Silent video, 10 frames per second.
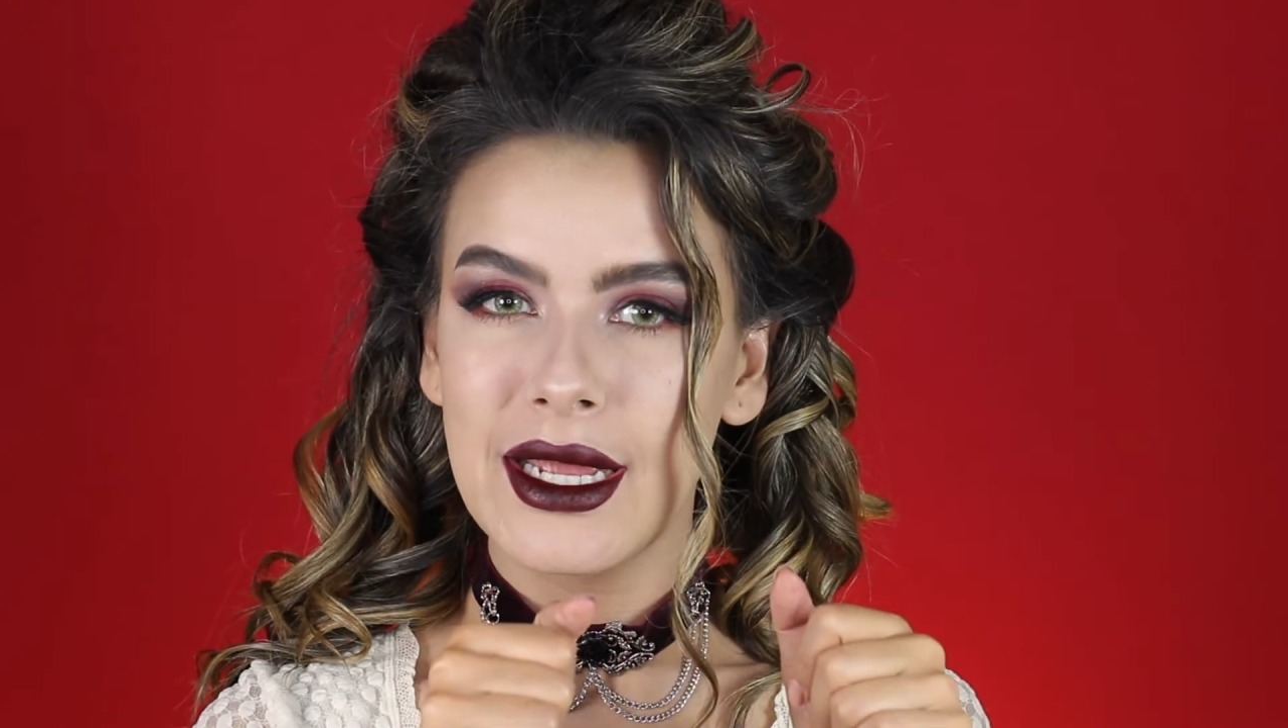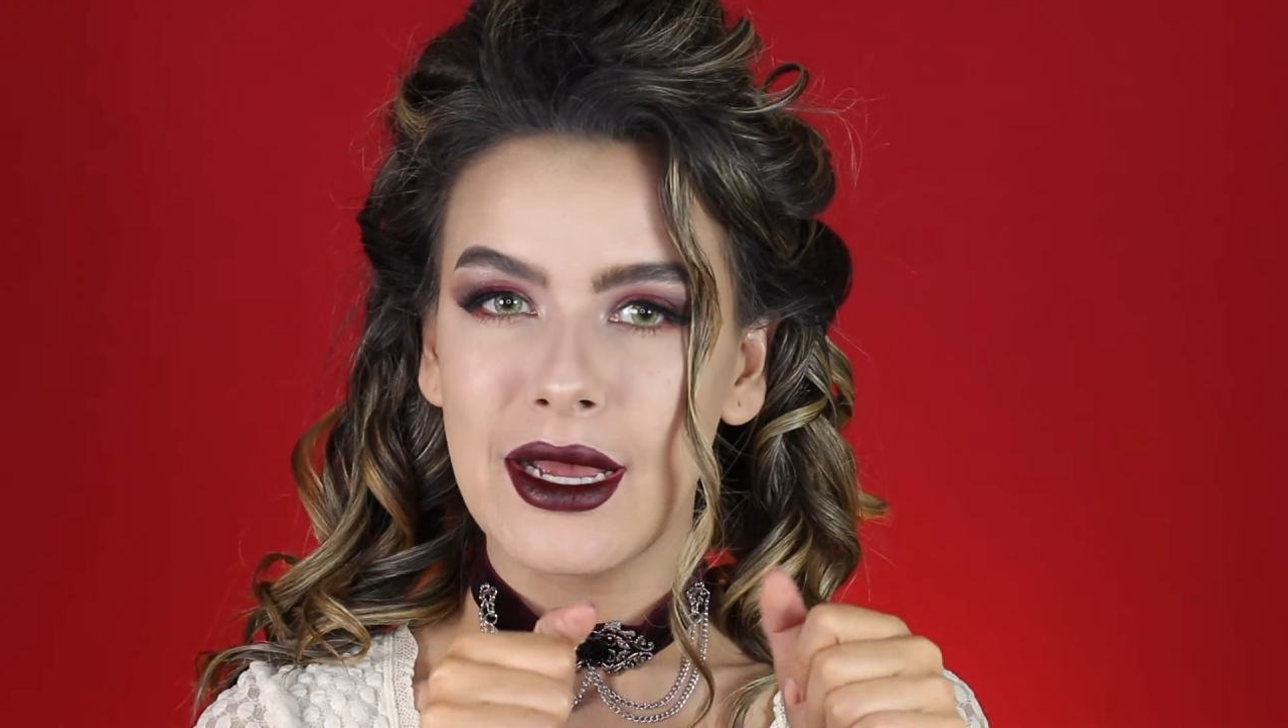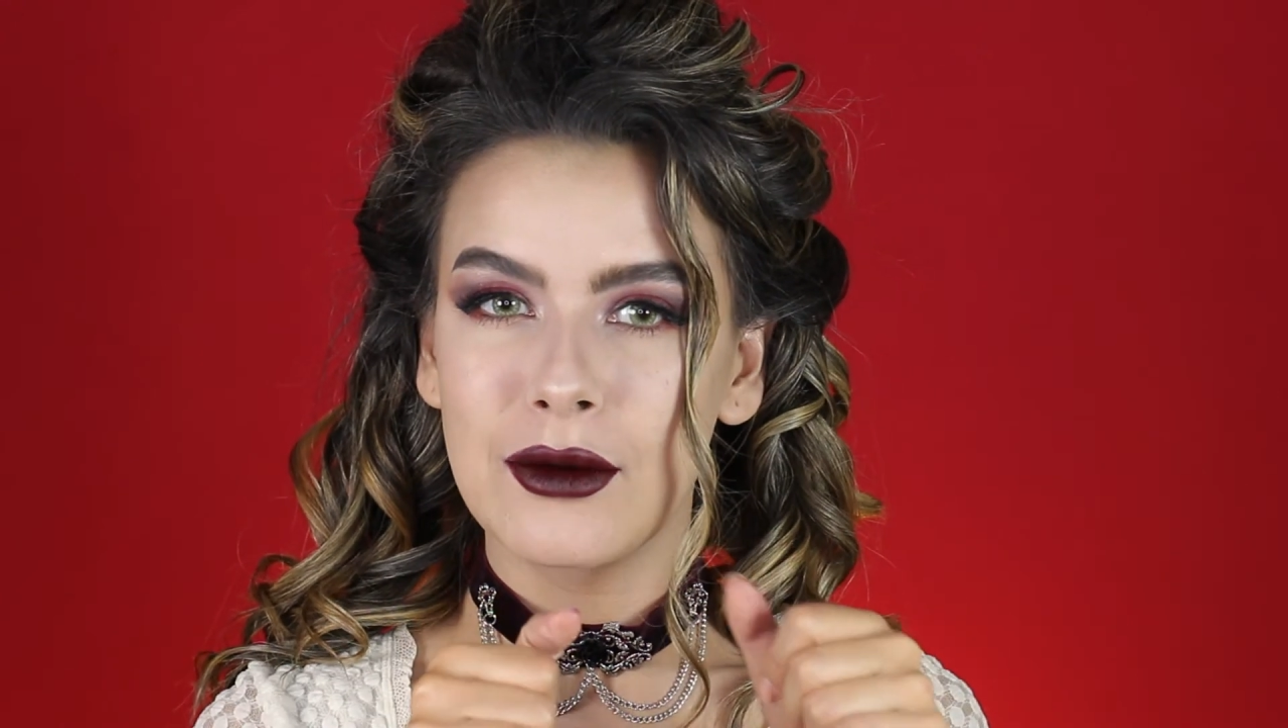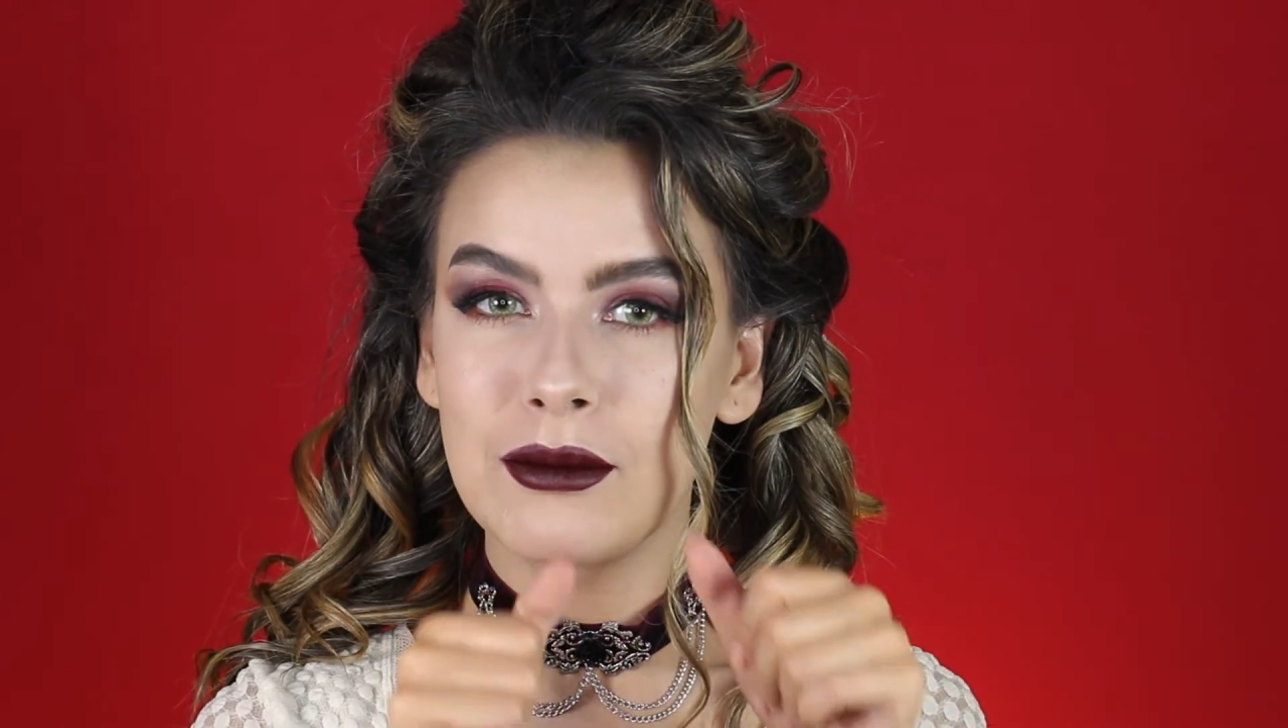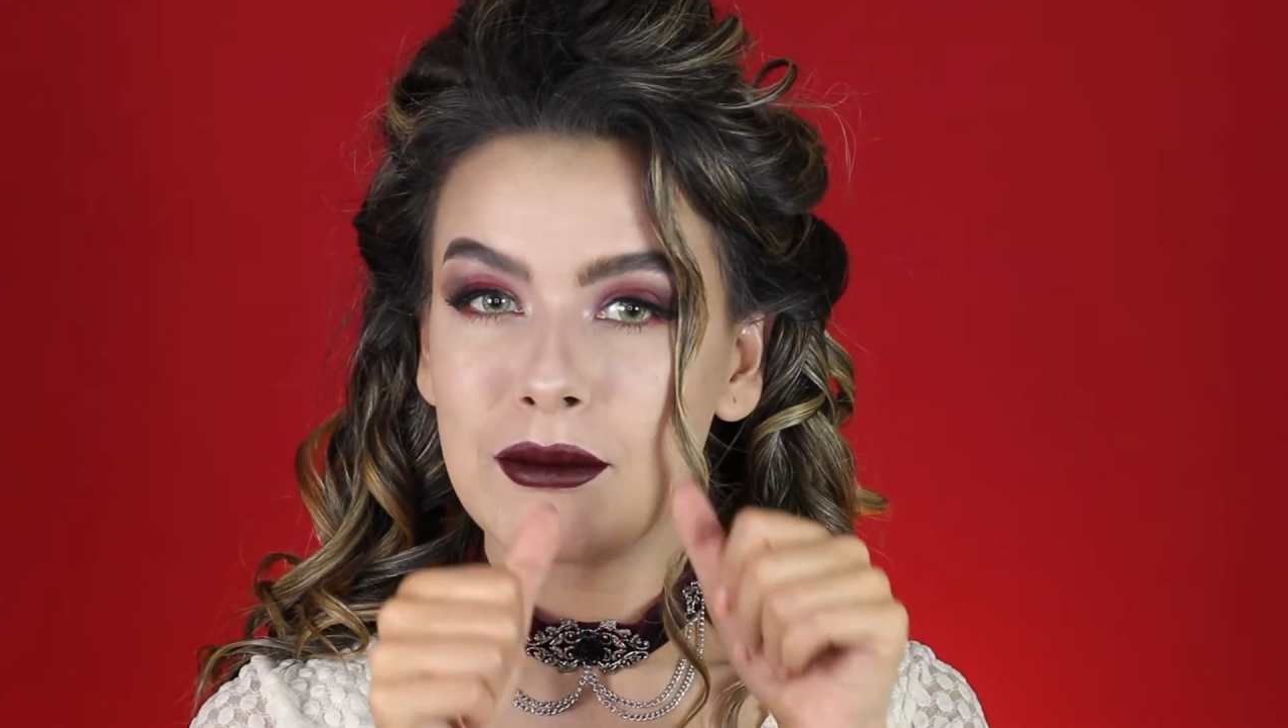
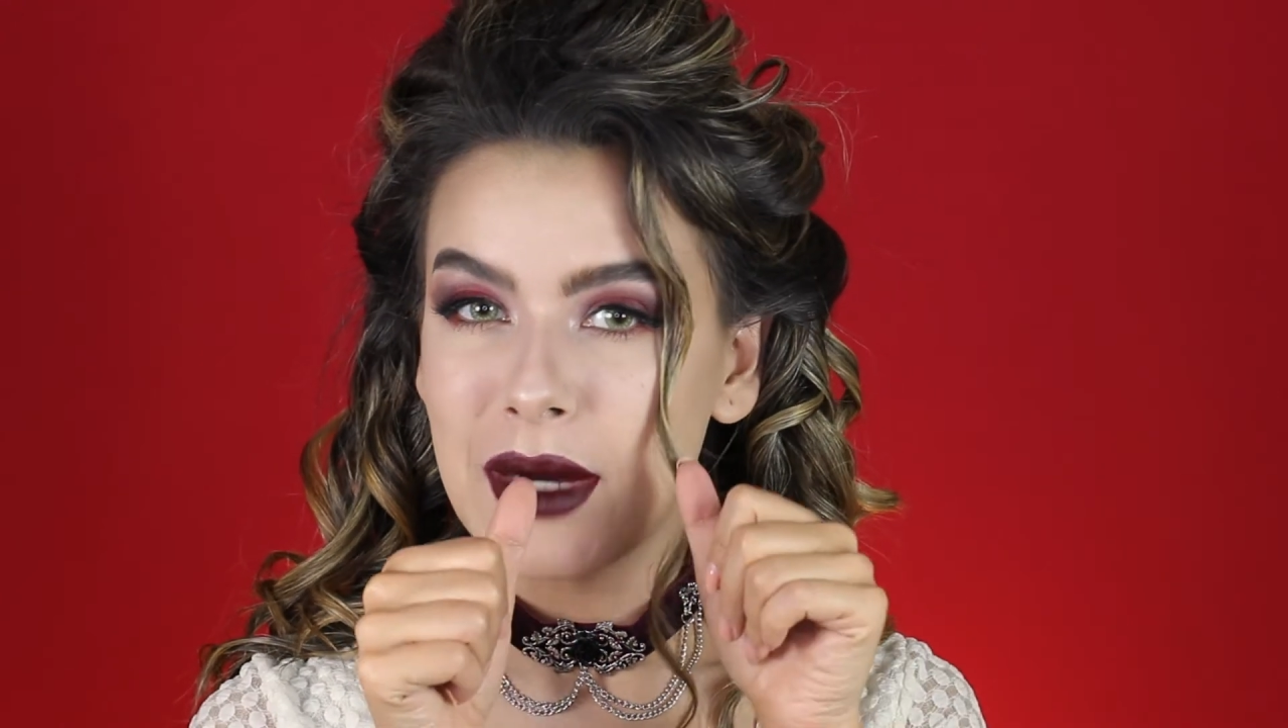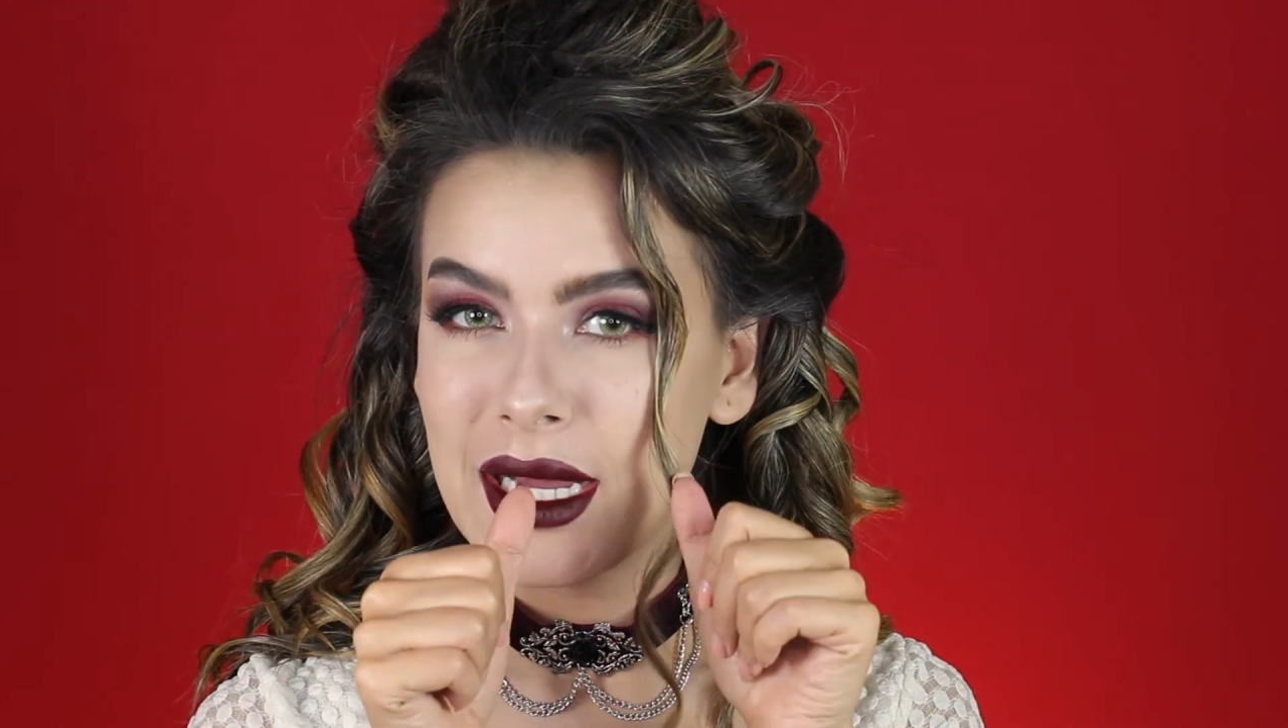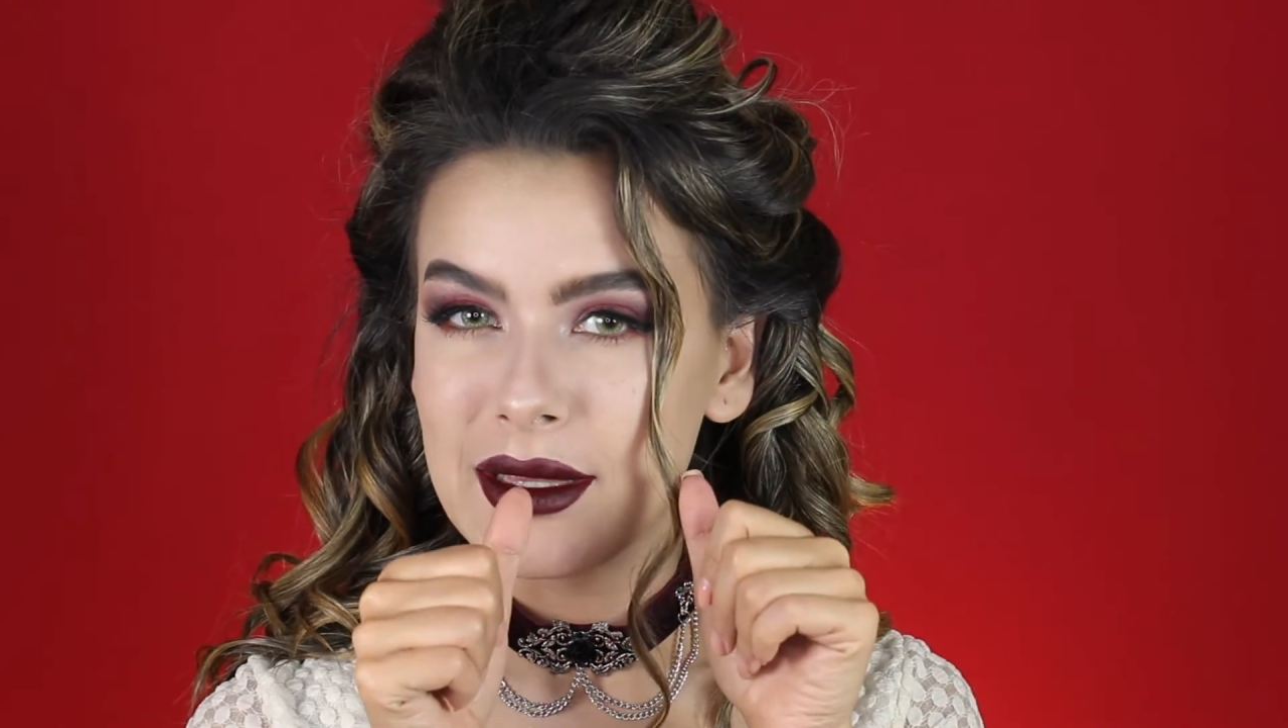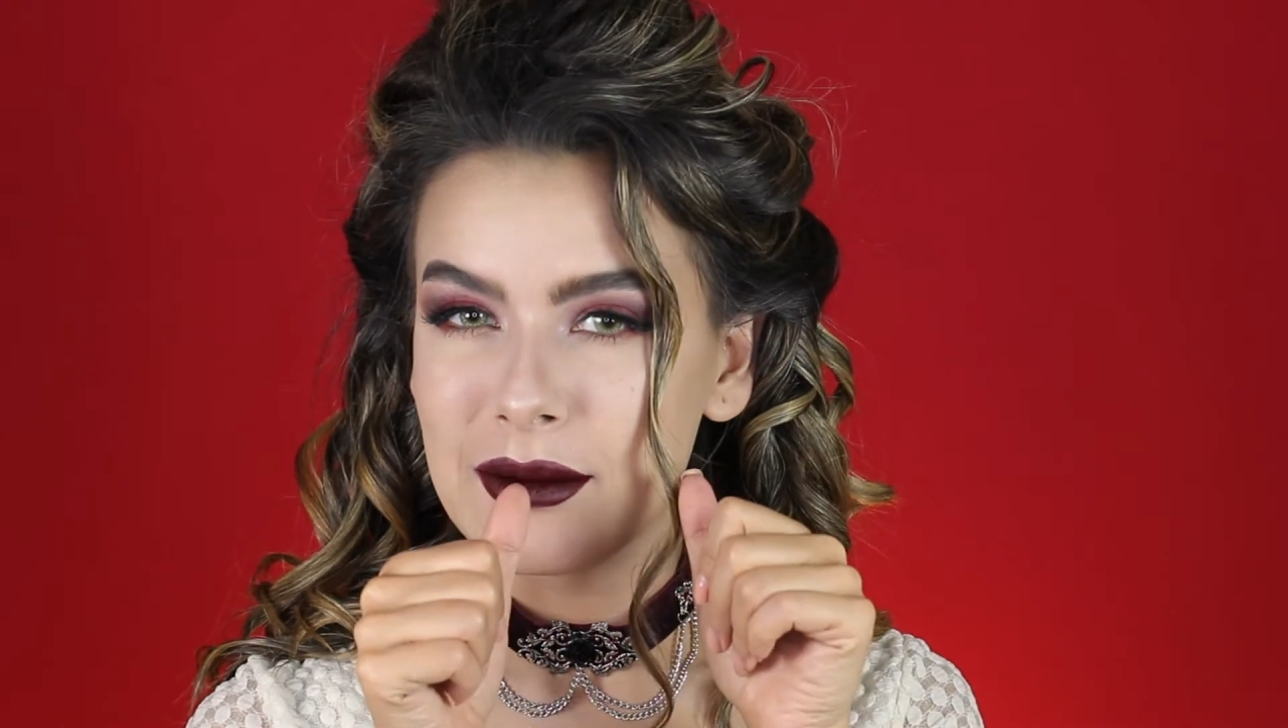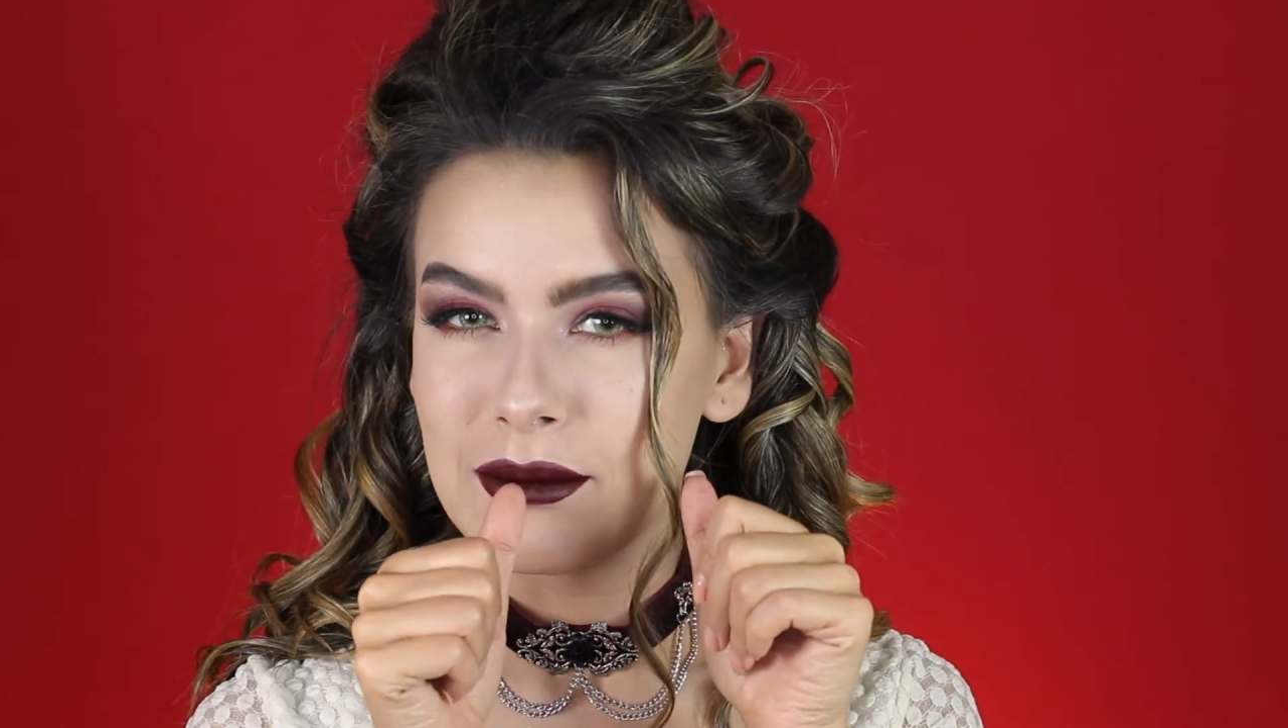out
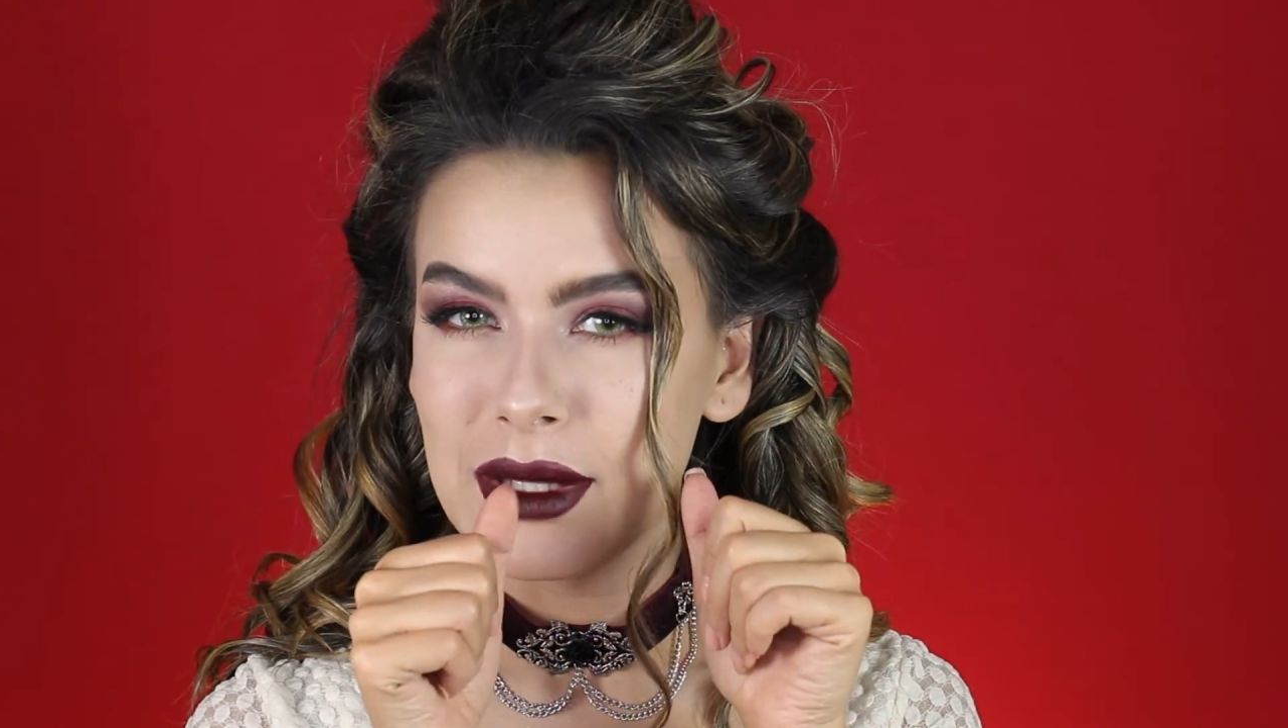by the